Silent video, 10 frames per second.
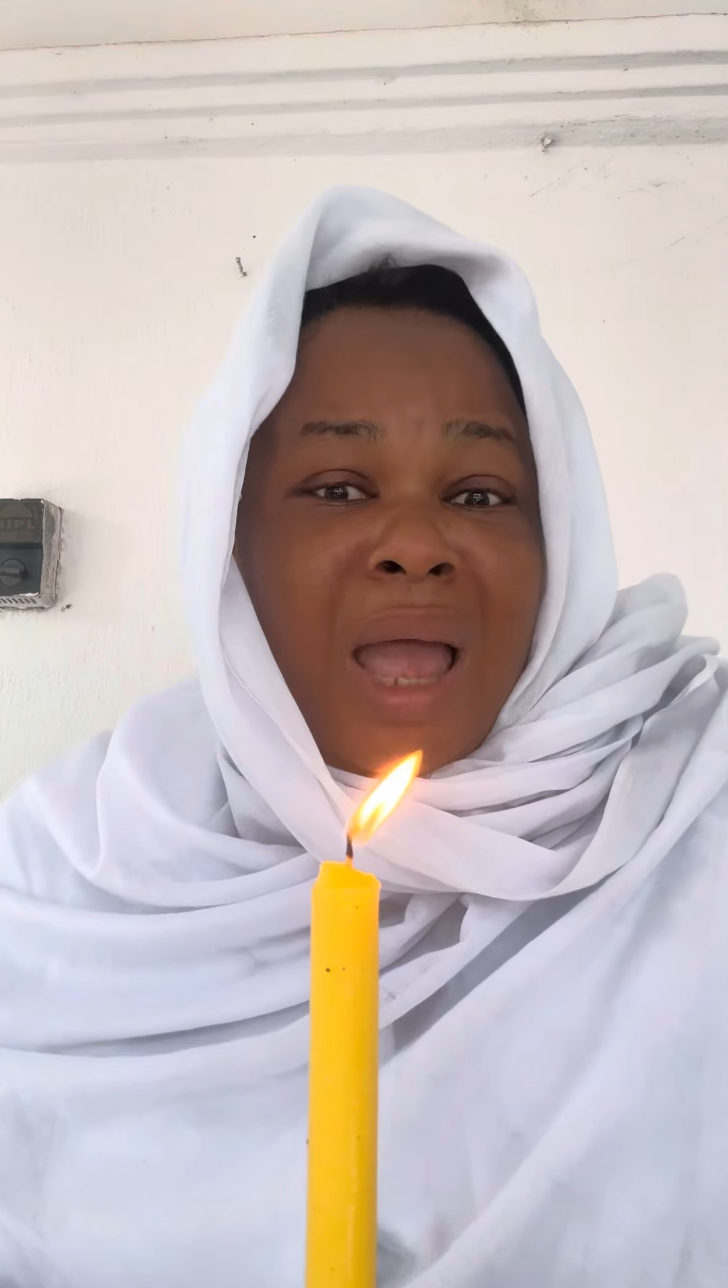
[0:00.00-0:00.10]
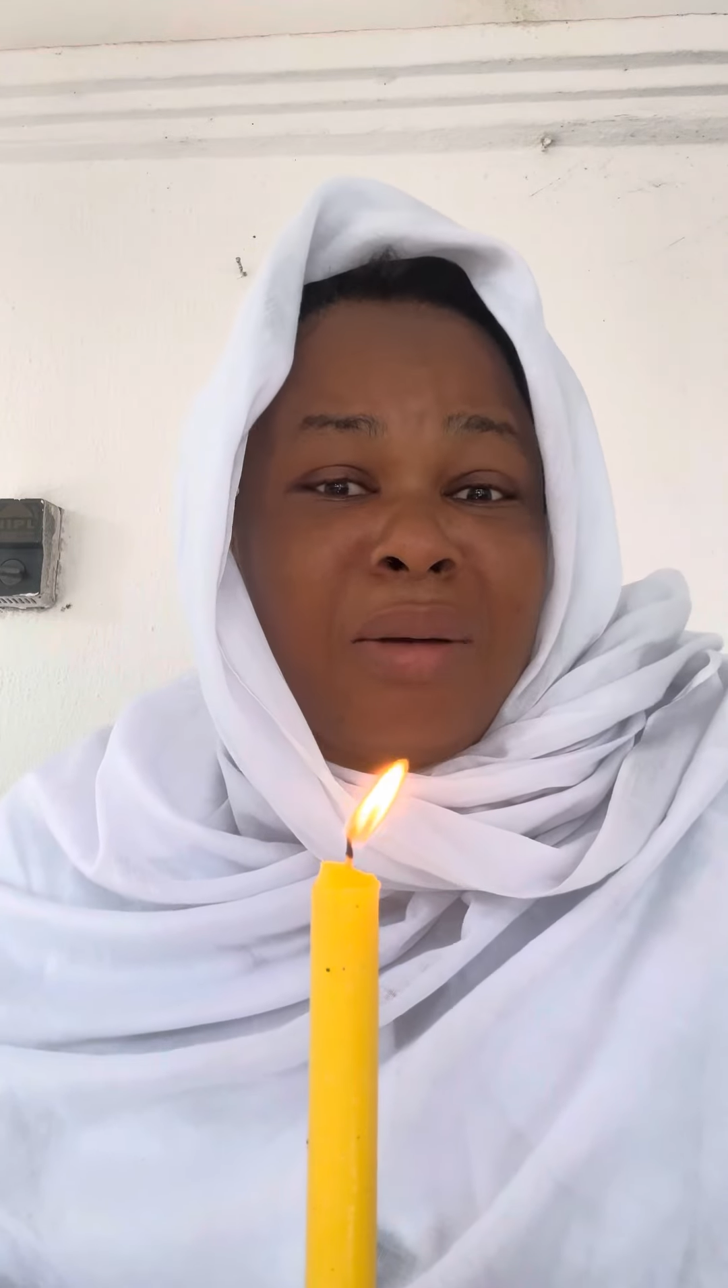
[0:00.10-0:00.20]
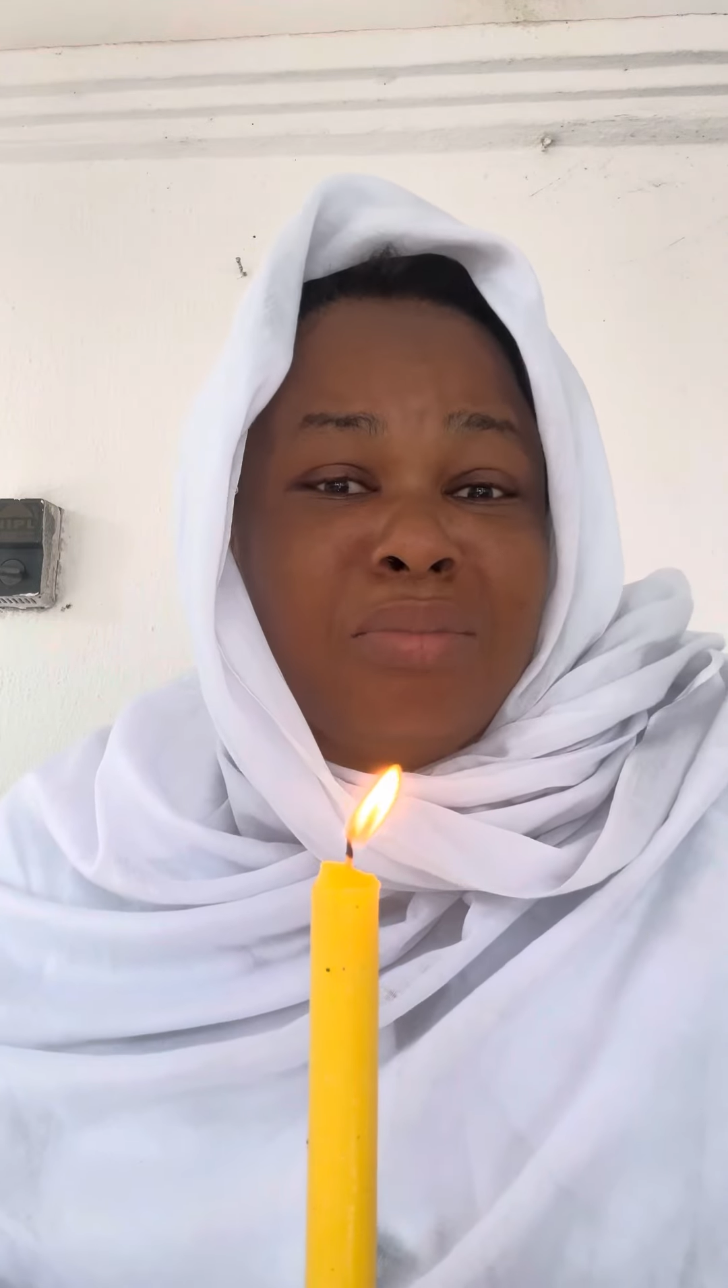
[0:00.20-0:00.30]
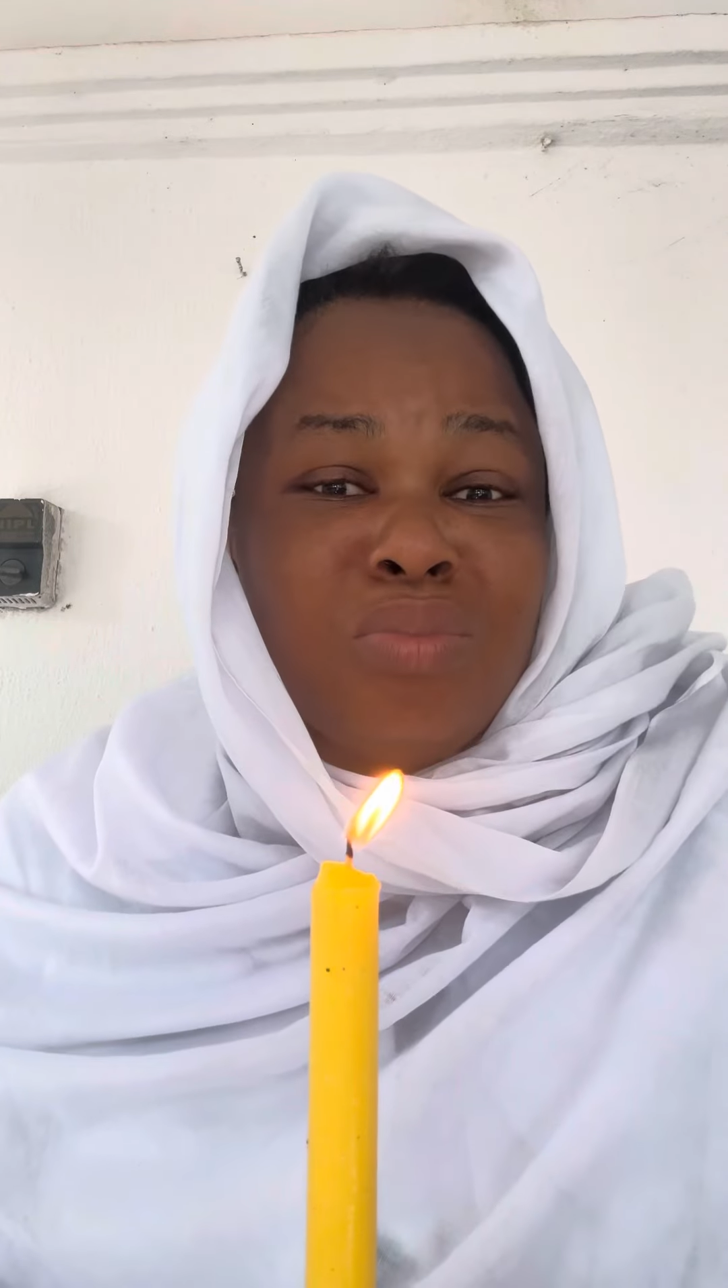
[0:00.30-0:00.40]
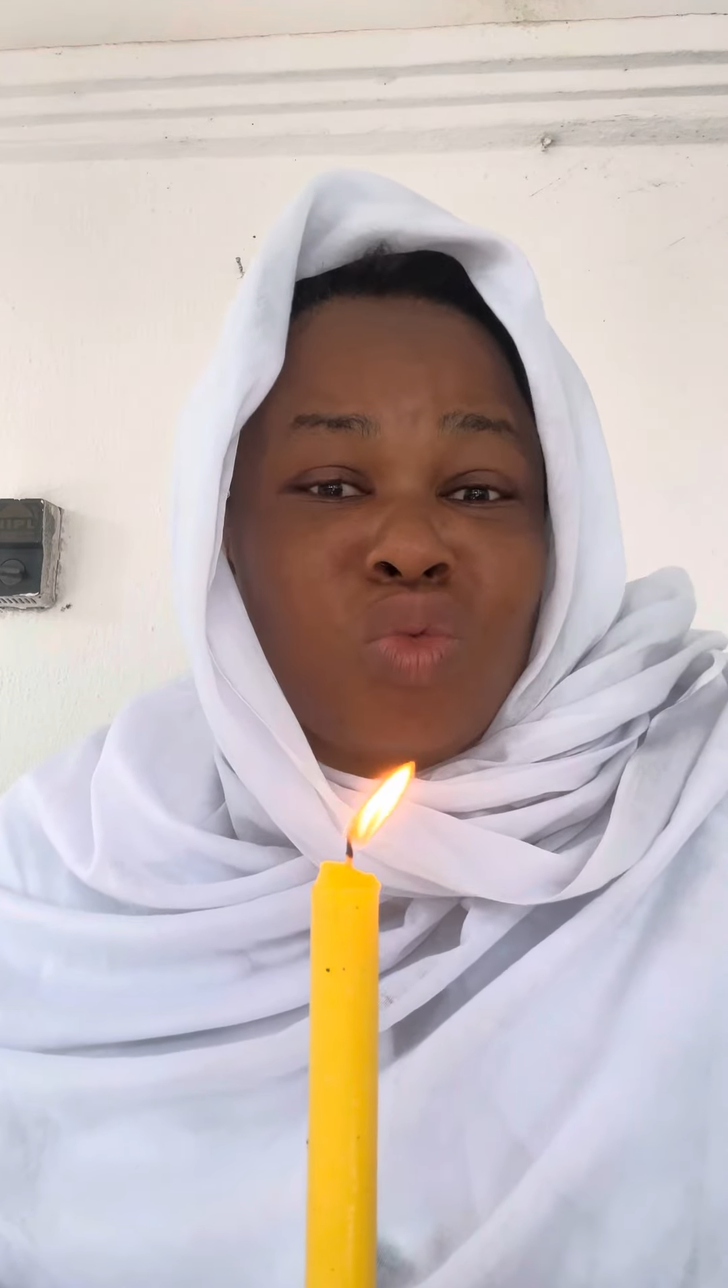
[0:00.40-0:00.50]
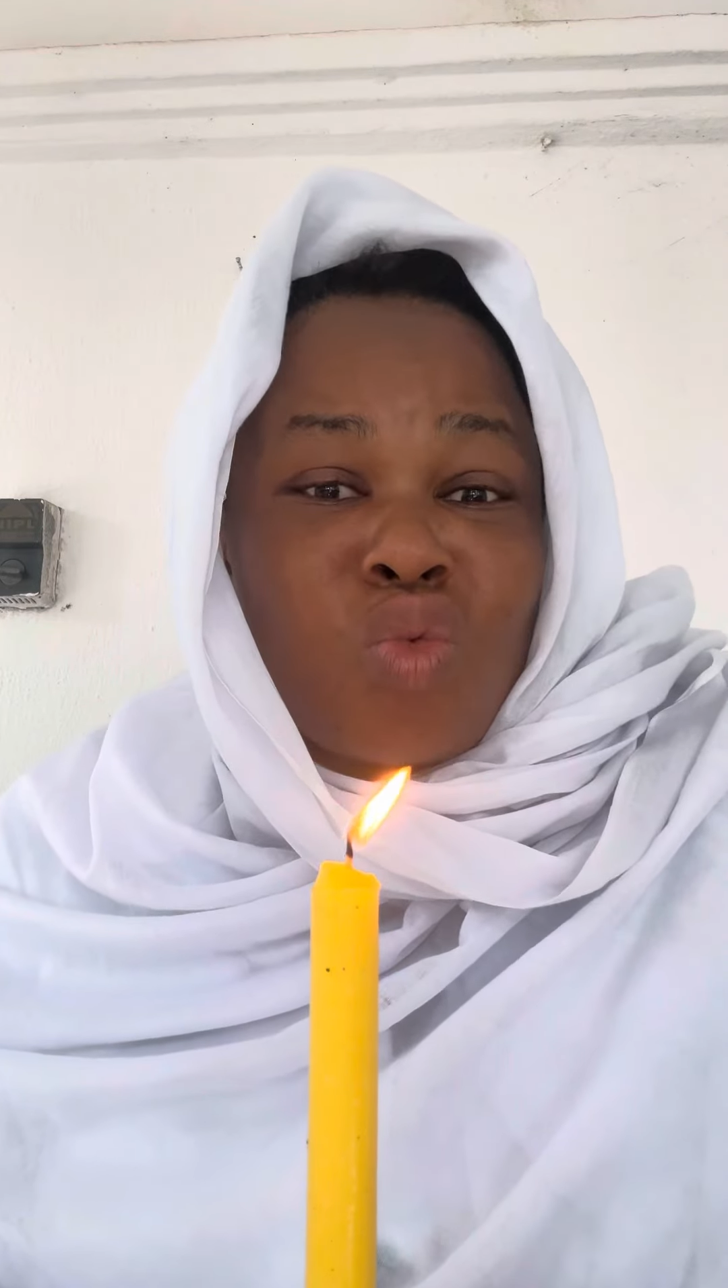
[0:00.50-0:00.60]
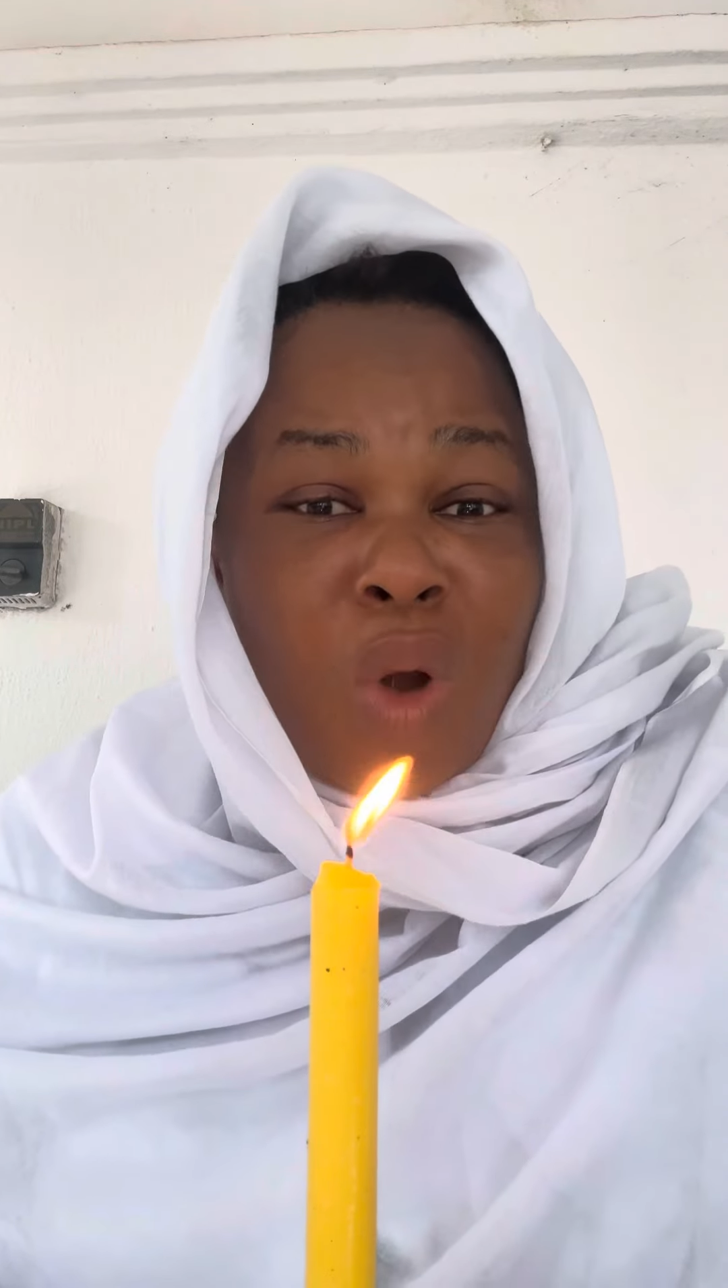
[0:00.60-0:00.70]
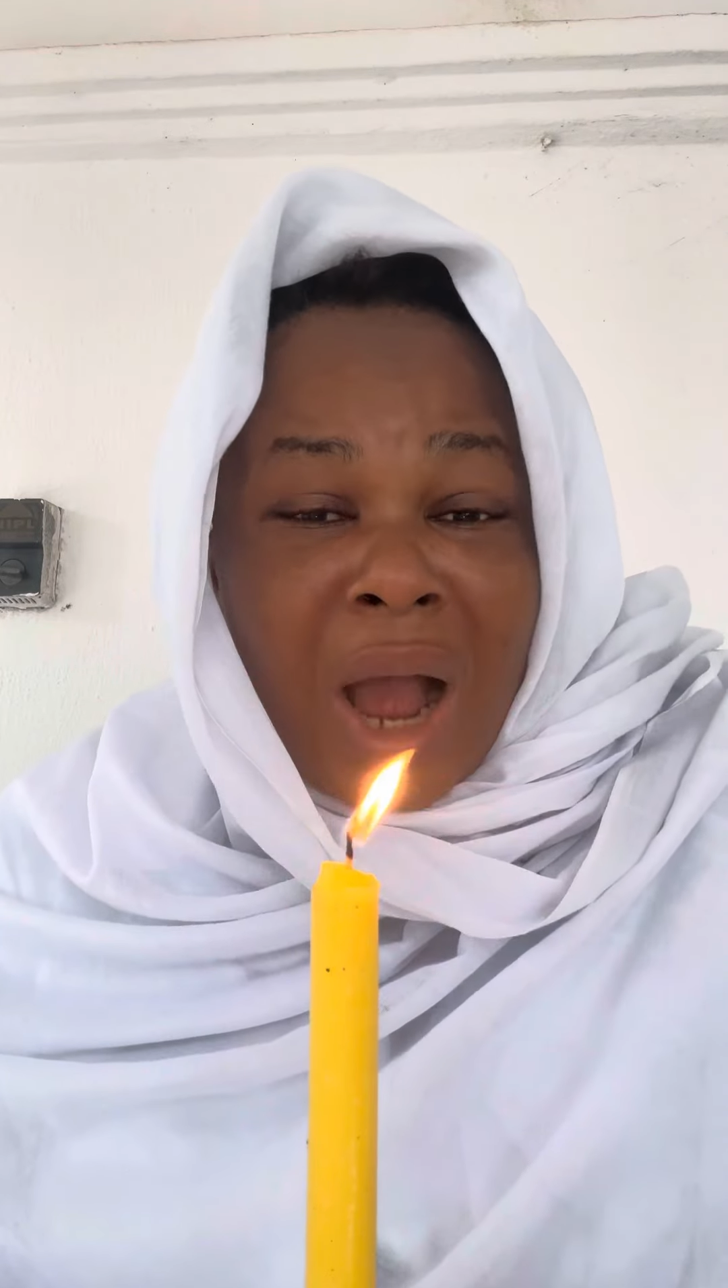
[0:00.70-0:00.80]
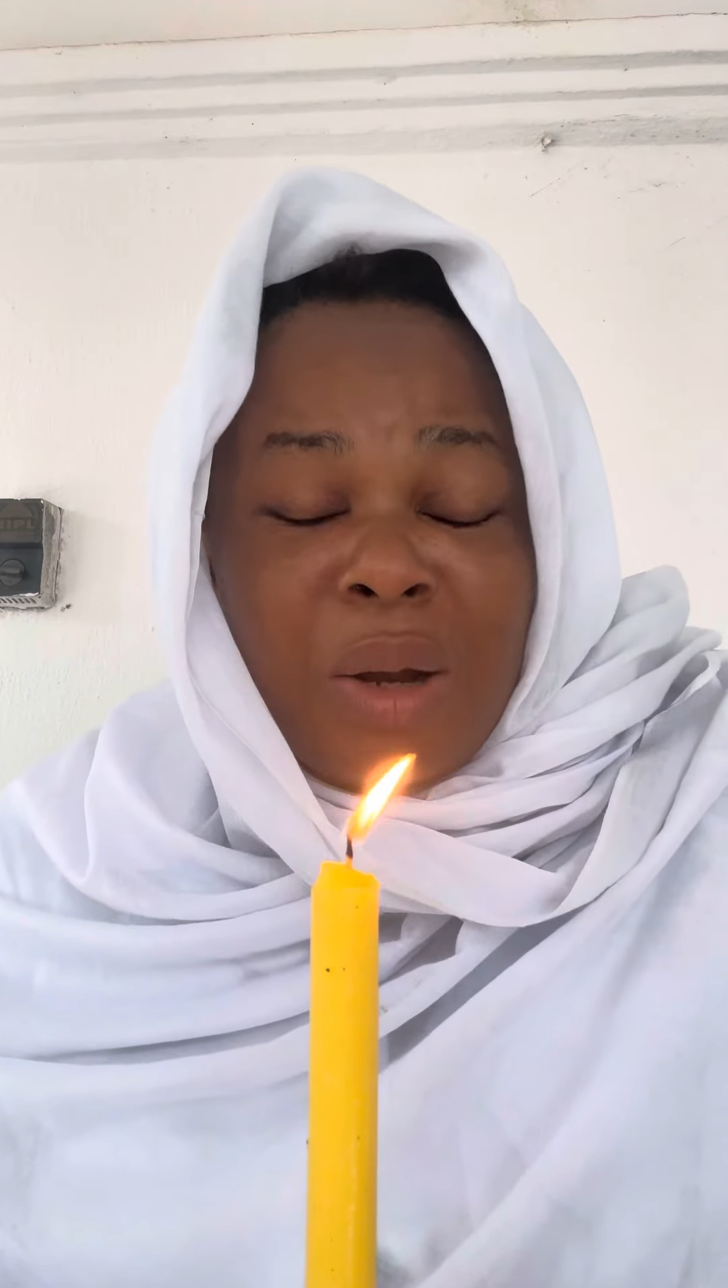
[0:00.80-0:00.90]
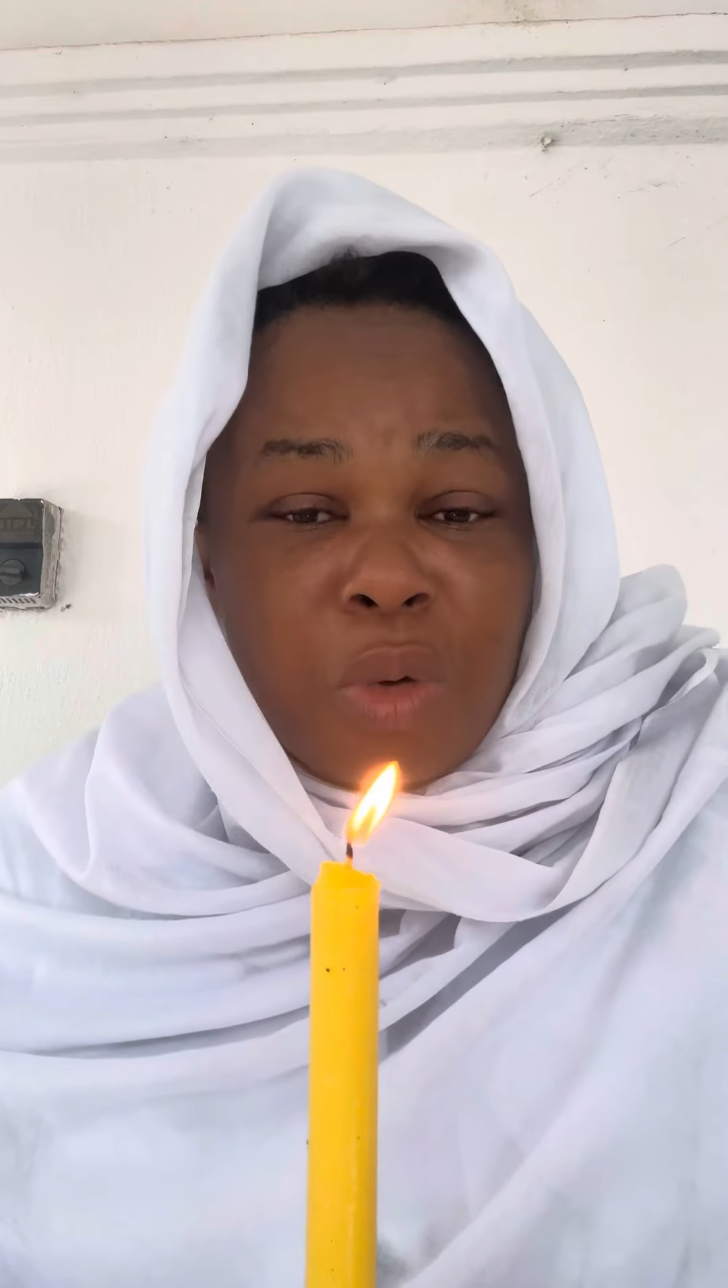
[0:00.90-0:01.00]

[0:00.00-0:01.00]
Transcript: inquire